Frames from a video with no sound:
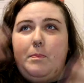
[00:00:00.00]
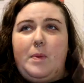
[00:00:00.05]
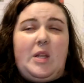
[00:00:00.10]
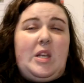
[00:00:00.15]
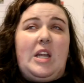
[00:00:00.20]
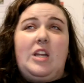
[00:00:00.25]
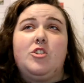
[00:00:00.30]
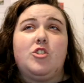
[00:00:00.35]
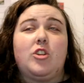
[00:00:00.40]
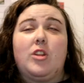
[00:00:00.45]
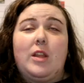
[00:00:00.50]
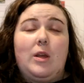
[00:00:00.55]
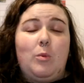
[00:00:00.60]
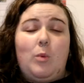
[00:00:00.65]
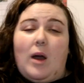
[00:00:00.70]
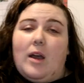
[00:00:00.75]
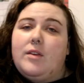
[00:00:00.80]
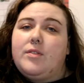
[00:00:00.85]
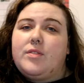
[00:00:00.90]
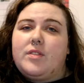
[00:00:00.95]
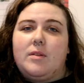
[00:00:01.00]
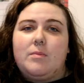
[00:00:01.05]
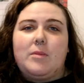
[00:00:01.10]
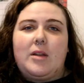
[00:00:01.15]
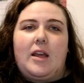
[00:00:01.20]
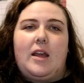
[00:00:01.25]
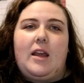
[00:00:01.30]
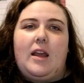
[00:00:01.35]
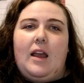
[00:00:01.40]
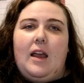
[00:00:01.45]
potentially wife
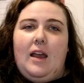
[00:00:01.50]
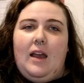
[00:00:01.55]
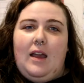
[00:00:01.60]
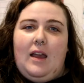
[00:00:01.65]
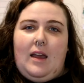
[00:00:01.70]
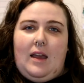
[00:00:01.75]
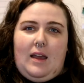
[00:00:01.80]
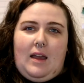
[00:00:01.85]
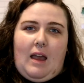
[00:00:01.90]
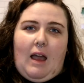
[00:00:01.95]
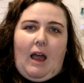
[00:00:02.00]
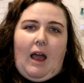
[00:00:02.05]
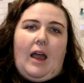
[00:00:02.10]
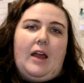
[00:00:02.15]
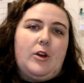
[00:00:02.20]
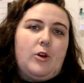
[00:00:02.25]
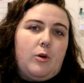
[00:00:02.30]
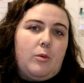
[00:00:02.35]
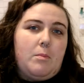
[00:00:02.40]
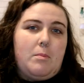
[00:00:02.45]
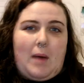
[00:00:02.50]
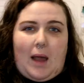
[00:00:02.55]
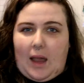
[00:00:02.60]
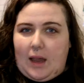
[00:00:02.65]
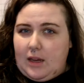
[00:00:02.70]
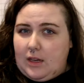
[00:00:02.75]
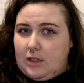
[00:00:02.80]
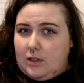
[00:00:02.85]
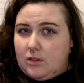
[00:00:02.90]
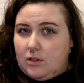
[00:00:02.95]
someday. I don't
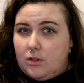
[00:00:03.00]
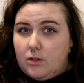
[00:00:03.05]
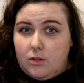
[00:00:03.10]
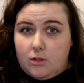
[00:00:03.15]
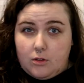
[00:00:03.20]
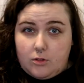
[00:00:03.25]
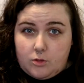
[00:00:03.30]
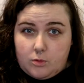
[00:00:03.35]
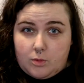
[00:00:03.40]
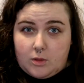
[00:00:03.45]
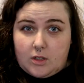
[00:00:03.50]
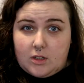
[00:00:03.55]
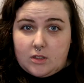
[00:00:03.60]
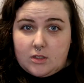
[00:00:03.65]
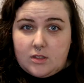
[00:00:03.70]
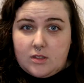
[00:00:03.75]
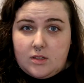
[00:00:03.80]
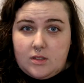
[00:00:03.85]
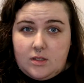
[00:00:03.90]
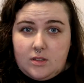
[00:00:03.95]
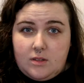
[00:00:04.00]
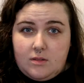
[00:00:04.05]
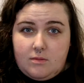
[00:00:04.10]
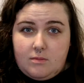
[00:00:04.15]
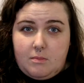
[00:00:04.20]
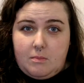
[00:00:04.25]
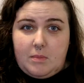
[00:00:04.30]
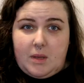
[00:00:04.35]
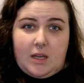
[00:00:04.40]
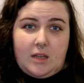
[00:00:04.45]
mind those words
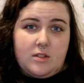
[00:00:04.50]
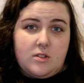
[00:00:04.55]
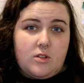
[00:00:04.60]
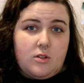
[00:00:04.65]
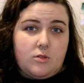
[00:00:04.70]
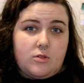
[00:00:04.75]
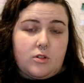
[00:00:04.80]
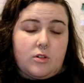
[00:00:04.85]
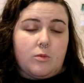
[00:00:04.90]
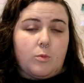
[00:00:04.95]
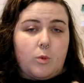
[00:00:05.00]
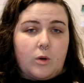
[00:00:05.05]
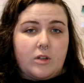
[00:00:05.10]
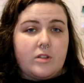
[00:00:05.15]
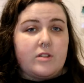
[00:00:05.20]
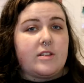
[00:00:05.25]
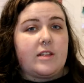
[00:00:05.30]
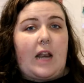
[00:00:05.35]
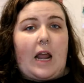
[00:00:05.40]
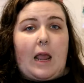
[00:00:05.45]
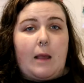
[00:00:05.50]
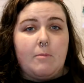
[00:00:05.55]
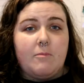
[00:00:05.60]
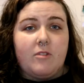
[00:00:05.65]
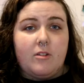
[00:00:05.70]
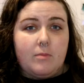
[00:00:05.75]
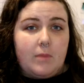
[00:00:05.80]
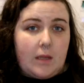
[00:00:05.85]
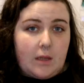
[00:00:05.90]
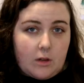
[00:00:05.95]
because those are words that I'm
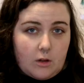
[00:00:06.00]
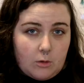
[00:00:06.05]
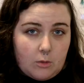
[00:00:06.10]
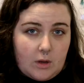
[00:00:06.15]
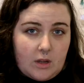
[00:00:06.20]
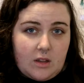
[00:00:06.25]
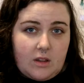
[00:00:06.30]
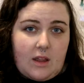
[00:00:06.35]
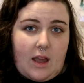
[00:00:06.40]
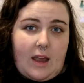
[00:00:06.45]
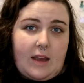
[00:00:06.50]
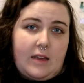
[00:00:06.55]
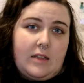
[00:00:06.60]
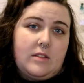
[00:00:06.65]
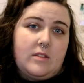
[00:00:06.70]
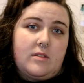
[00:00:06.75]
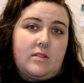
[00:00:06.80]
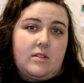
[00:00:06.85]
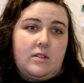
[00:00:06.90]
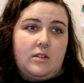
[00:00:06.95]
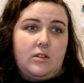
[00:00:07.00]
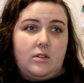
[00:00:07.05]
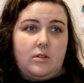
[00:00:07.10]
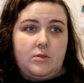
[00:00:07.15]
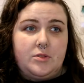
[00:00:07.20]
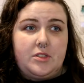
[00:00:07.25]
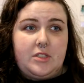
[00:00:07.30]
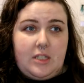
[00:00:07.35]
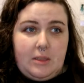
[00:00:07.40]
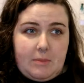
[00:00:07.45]
familiar with. I can
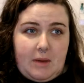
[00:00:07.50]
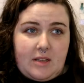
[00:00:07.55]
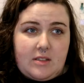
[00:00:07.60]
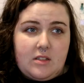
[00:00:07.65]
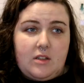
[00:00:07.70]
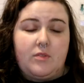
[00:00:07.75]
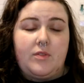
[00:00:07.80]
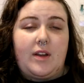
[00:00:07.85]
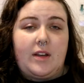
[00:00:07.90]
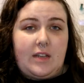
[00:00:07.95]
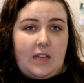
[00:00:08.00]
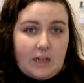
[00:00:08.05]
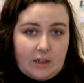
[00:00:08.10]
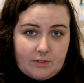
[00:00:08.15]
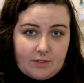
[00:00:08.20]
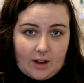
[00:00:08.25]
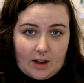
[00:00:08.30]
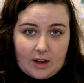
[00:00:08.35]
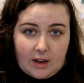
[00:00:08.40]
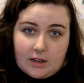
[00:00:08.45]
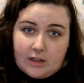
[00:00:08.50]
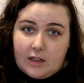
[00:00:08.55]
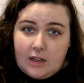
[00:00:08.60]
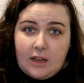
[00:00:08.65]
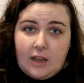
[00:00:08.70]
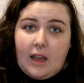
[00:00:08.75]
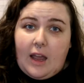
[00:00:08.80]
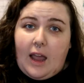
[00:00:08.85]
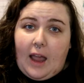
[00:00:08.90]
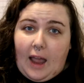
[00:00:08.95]
still see myself identified
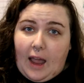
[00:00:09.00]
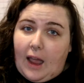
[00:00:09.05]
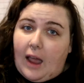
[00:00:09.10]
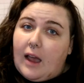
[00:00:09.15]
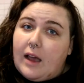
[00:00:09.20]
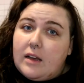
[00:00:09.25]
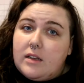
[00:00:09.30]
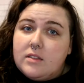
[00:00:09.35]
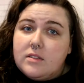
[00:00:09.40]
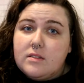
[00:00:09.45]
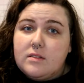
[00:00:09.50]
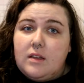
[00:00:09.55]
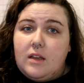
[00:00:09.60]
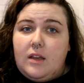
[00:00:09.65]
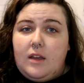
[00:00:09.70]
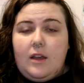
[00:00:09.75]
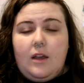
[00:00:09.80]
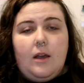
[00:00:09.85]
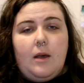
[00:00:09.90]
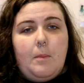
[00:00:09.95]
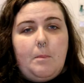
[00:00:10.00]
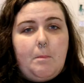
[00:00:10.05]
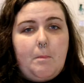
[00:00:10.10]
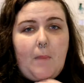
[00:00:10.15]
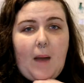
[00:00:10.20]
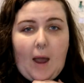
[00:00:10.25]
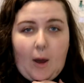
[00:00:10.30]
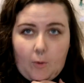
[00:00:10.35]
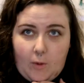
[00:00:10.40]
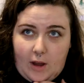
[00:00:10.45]
as.
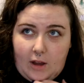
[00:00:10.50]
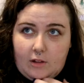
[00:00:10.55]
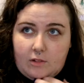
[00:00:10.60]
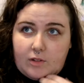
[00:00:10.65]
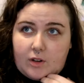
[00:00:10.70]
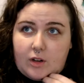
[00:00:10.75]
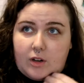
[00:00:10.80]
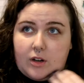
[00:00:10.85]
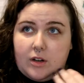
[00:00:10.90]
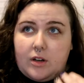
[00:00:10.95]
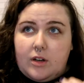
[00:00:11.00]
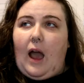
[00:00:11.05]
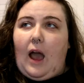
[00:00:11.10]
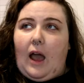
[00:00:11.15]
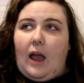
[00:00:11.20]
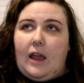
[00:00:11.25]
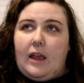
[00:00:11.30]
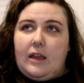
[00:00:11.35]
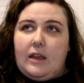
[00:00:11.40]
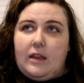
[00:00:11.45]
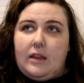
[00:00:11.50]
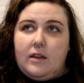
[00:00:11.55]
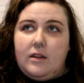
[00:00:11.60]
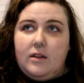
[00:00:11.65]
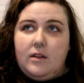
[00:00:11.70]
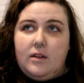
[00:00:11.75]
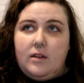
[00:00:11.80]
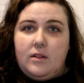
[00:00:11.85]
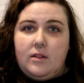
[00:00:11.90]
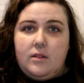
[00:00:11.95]
However,
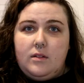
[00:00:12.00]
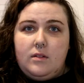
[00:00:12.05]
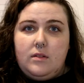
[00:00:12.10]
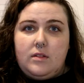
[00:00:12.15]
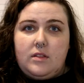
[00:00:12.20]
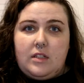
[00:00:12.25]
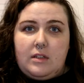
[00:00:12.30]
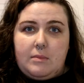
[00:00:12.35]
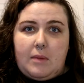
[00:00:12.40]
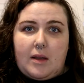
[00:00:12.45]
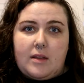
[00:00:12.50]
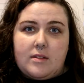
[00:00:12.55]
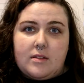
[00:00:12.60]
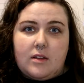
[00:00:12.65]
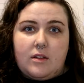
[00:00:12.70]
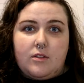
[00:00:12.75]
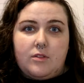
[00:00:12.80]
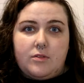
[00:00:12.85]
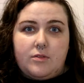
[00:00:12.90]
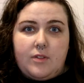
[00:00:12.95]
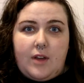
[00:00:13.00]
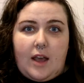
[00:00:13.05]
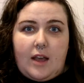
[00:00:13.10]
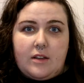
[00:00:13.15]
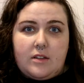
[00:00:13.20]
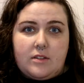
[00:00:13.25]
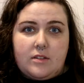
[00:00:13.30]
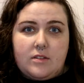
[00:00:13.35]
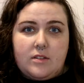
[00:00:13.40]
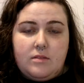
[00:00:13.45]
I see myself
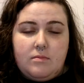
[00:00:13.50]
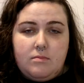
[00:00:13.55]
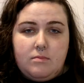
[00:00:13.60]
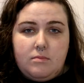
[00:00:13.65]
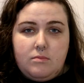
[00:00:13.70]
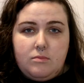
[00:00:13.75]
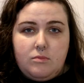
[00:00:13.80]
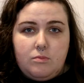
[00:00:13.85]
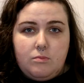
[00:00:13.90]
as